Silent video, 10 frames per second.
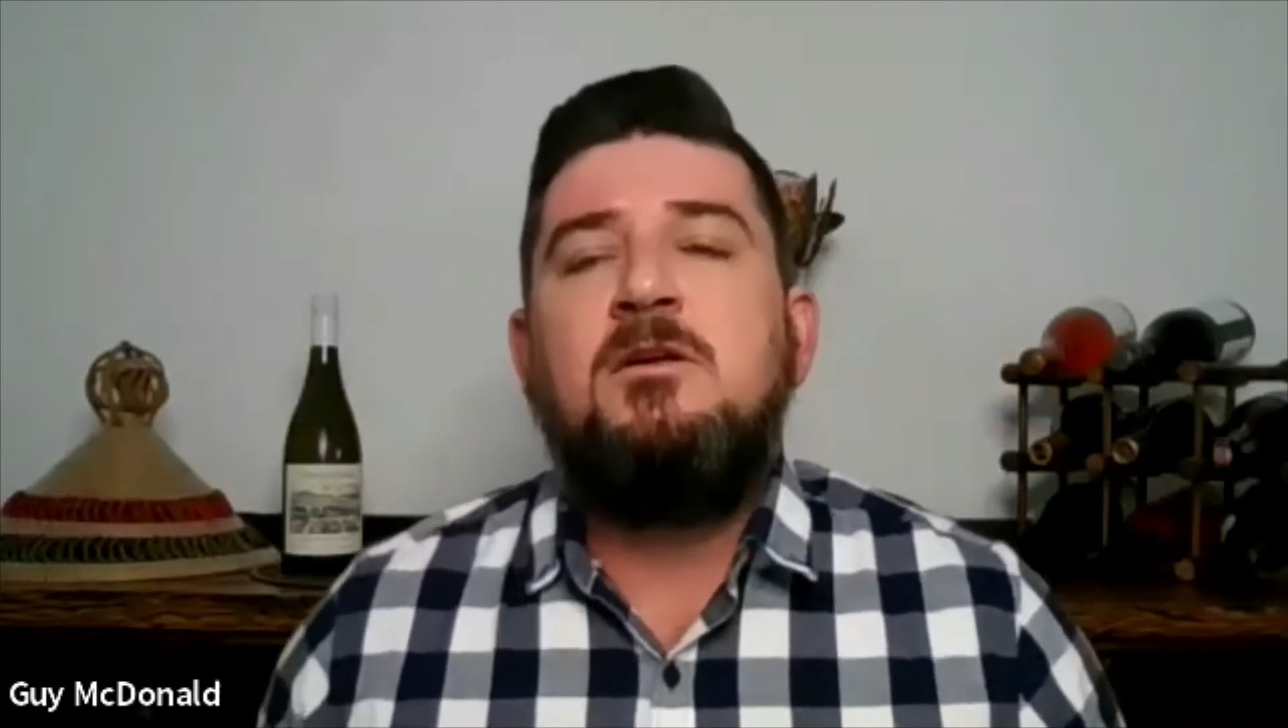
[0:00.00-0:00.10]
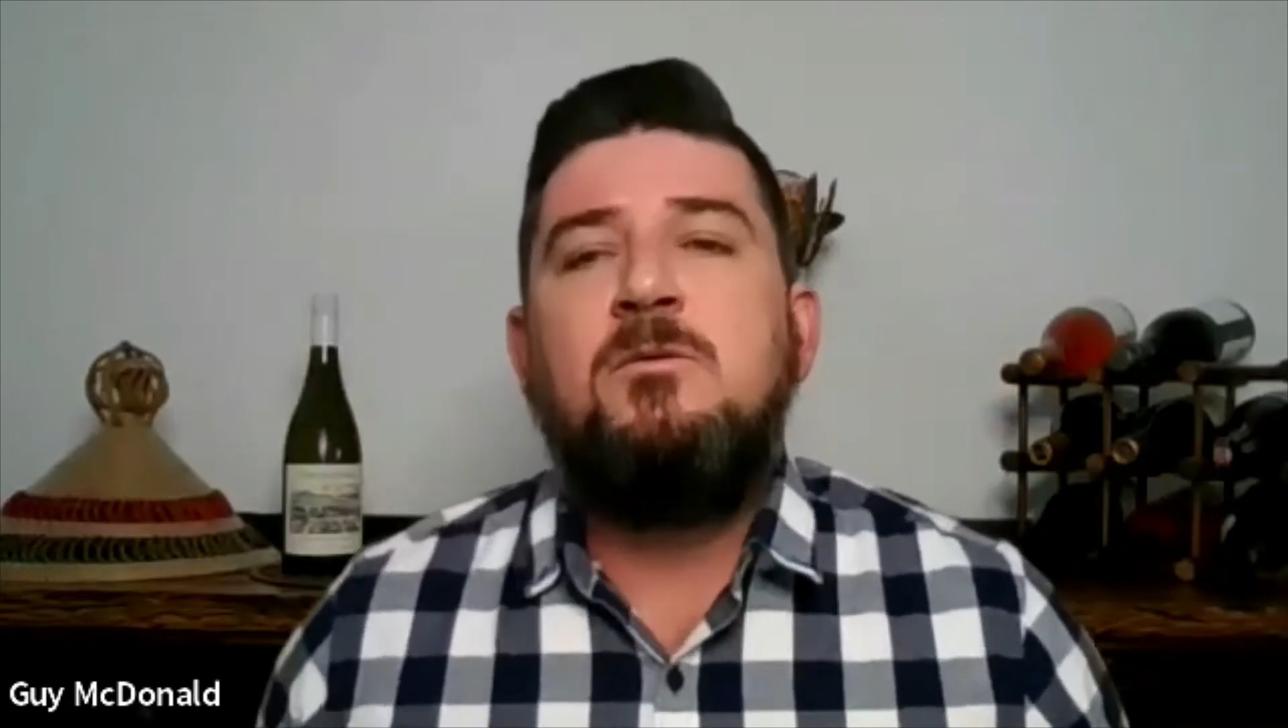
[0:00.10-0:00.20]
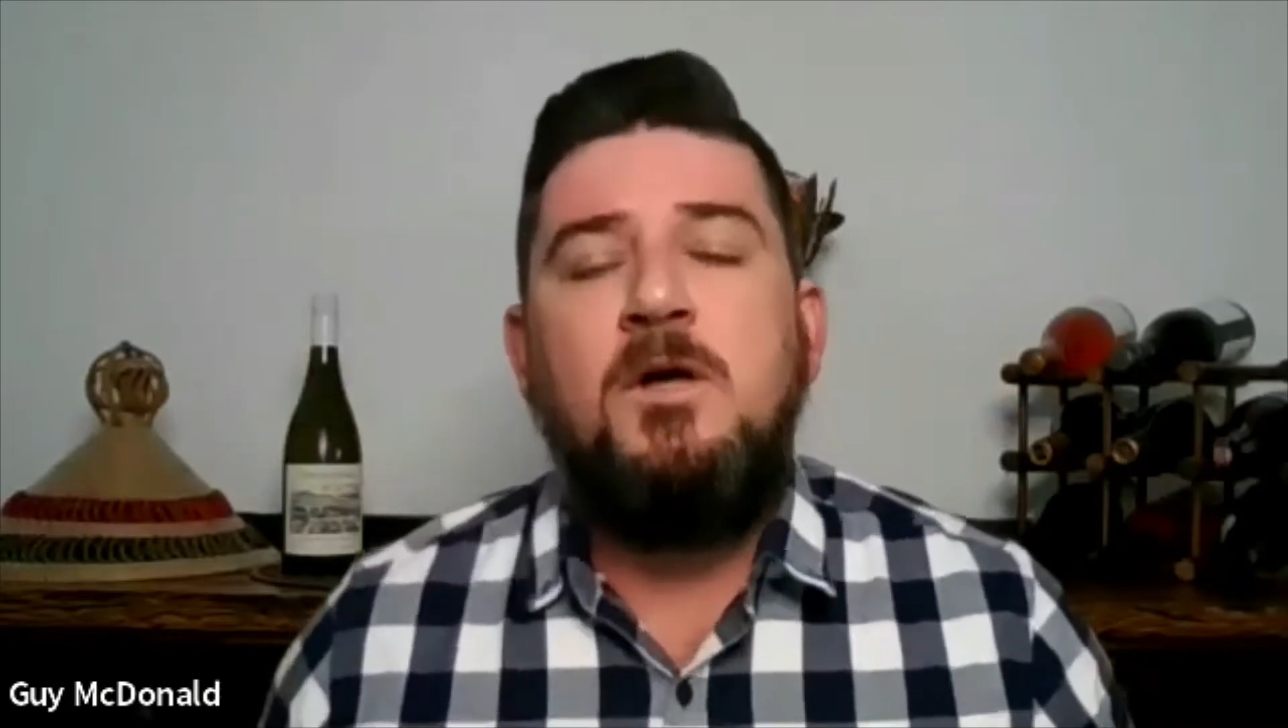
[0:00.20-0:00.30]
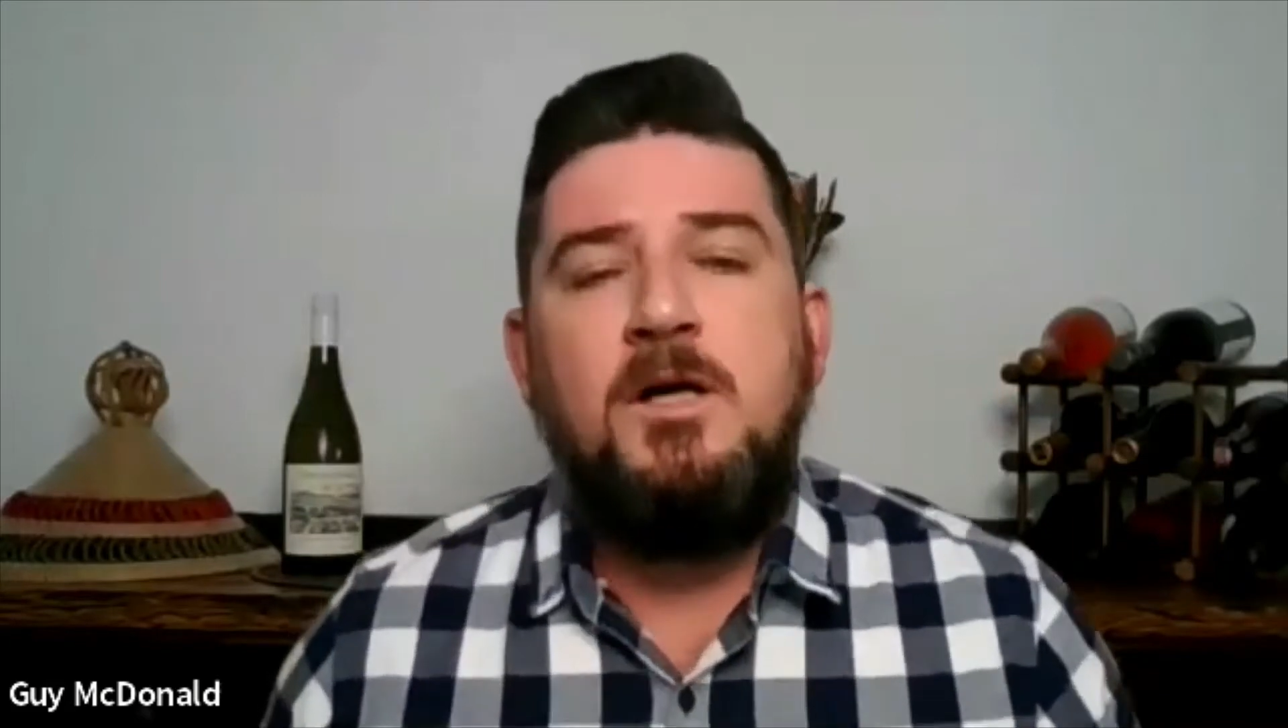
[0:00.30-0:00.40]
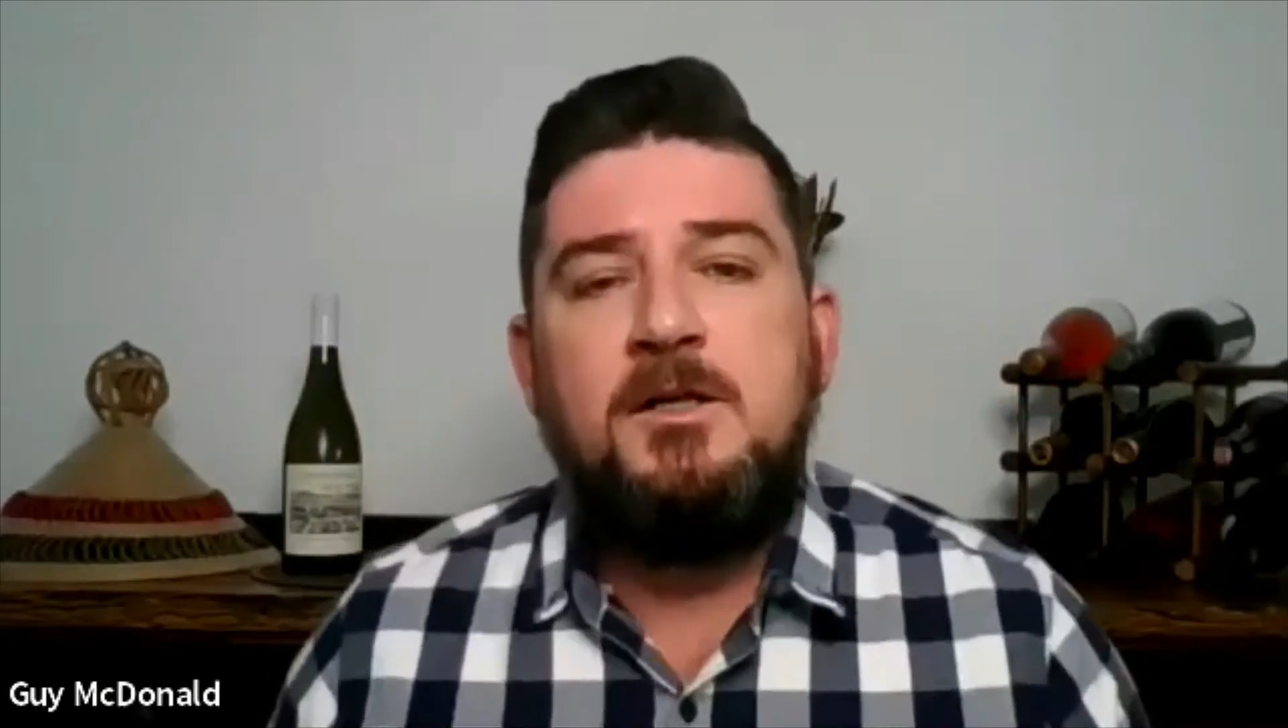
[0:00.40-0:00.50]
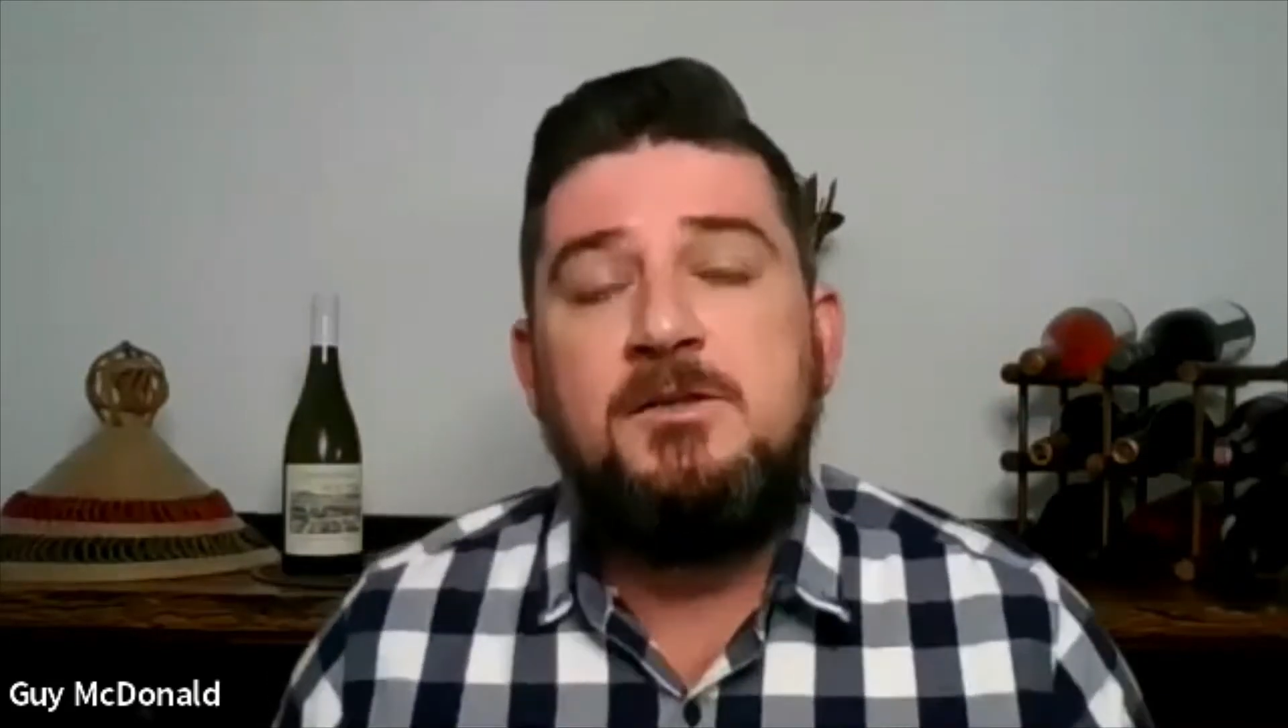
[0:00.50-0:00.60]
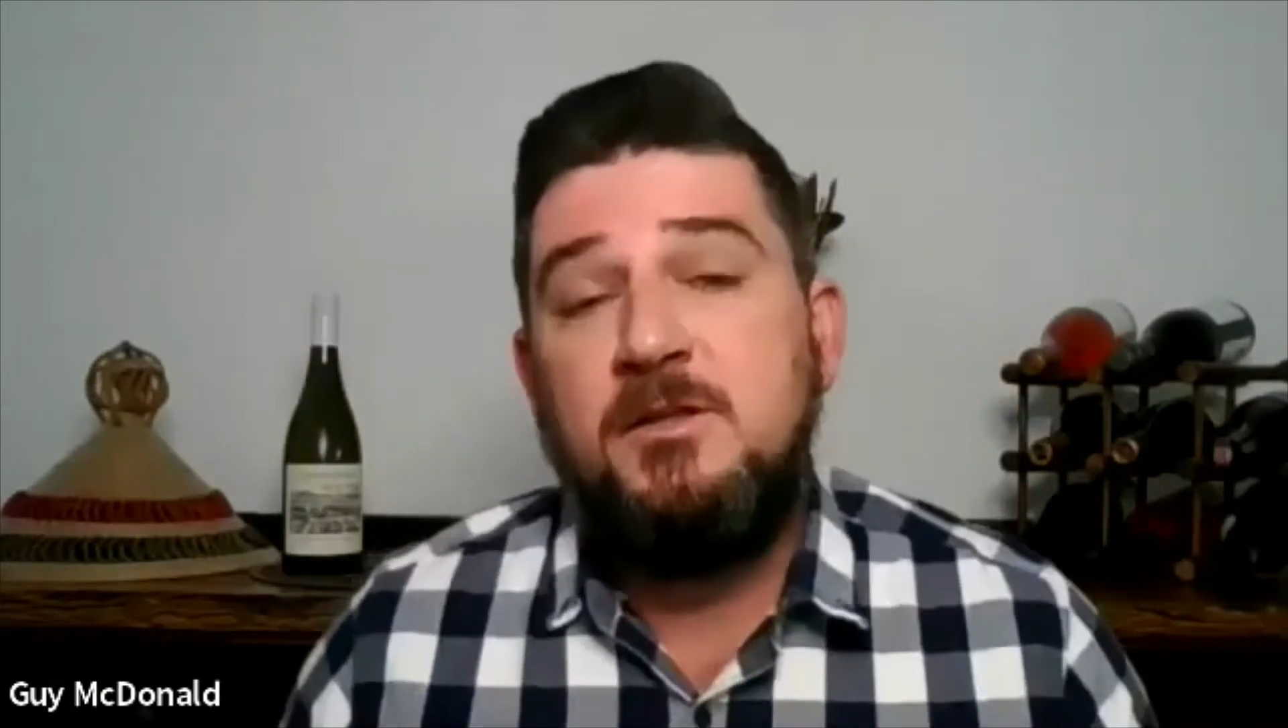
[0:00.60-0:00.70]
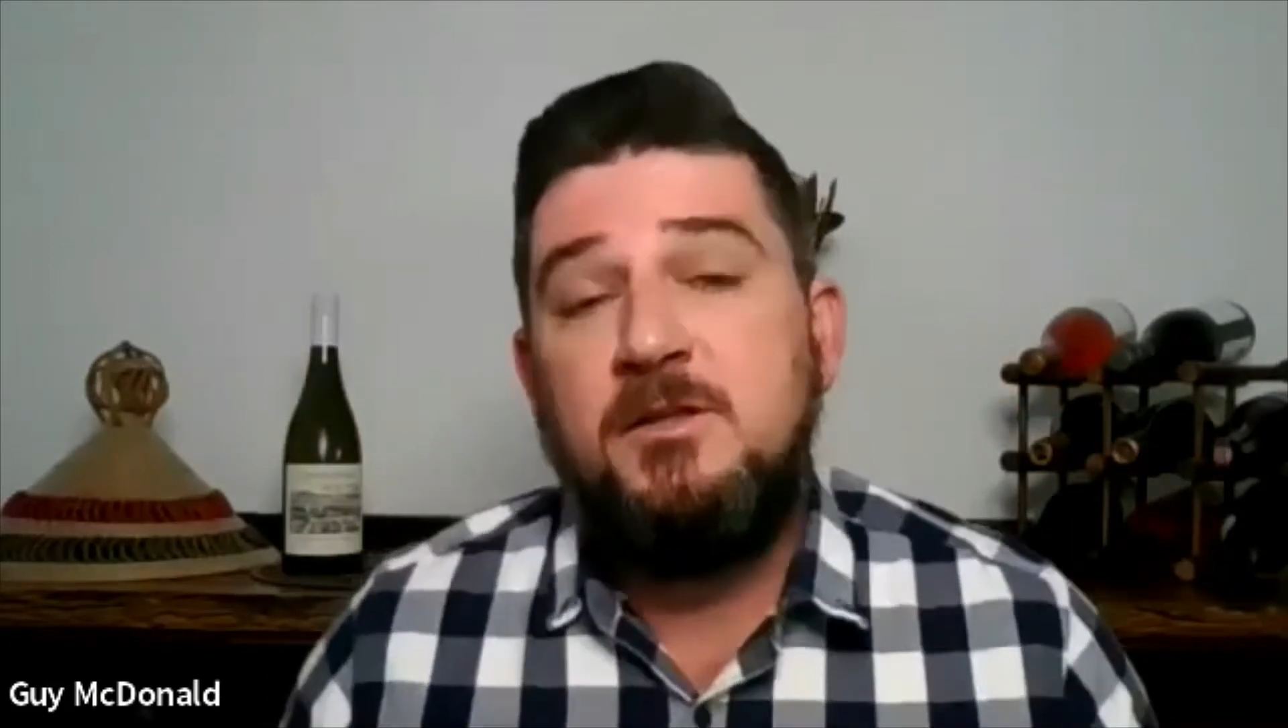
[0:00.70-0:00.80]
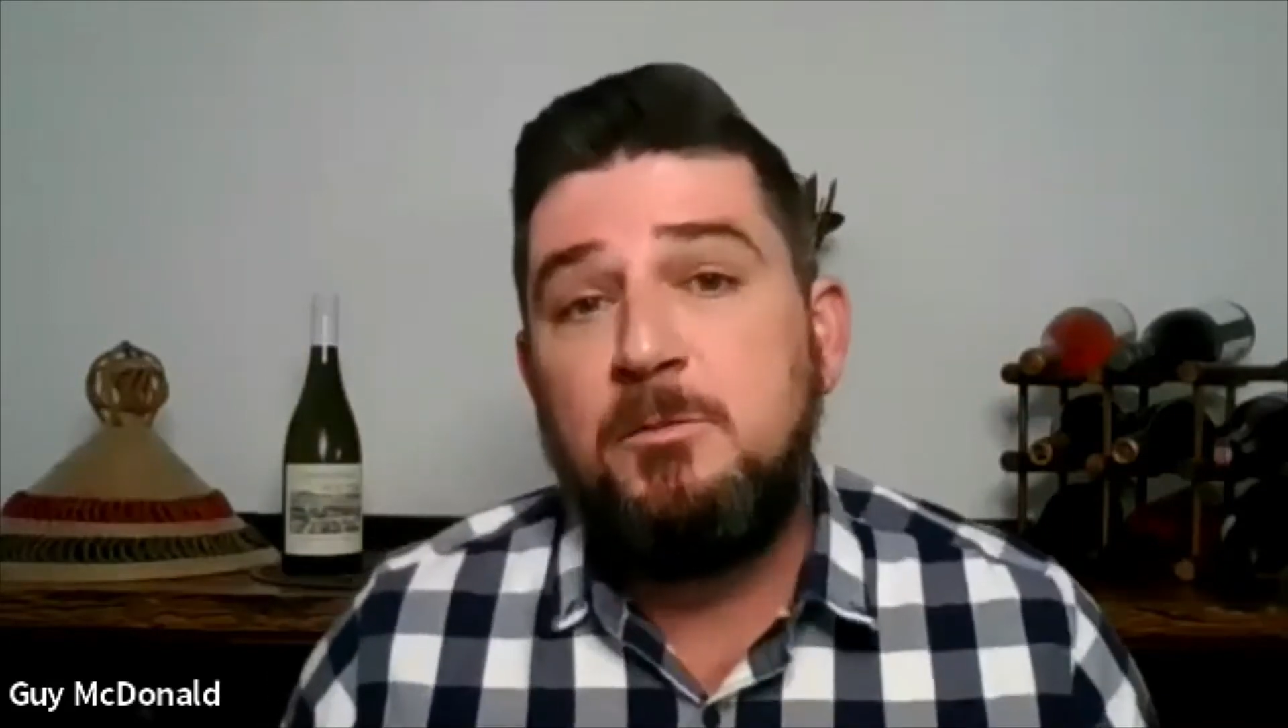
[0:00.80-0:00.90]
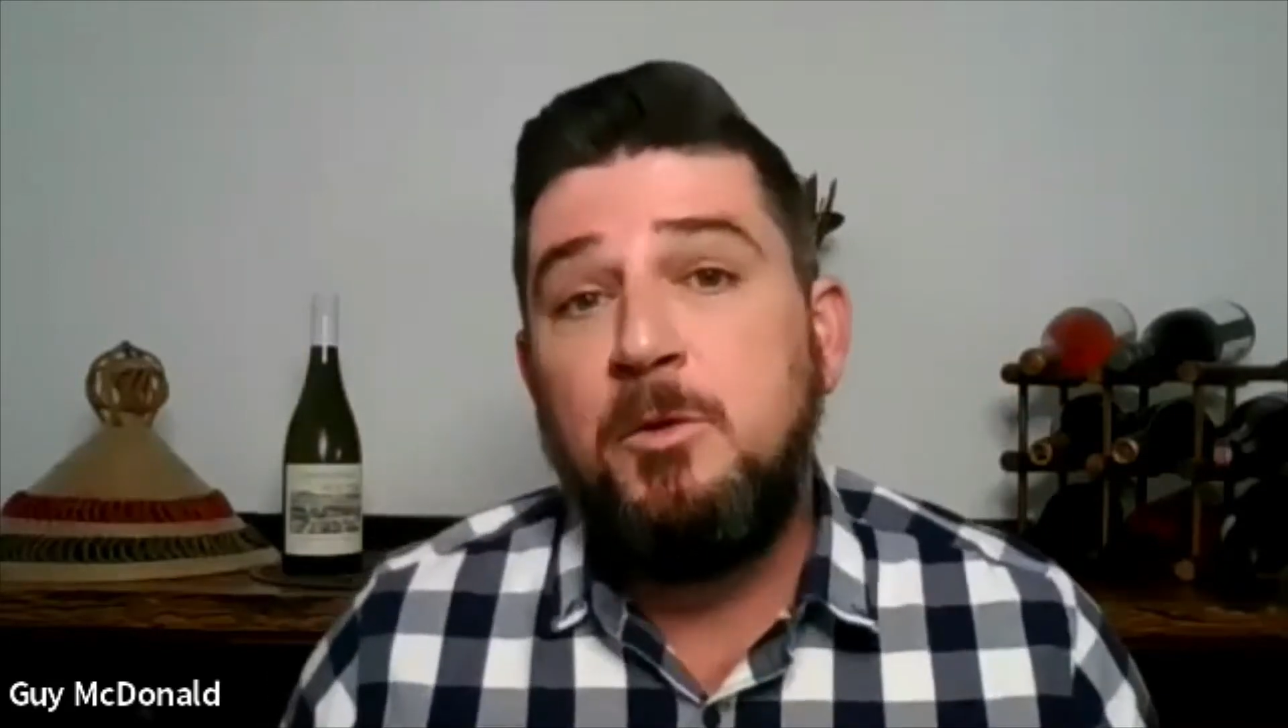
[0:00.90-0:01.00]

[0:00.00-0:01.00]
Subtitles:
Sauvignon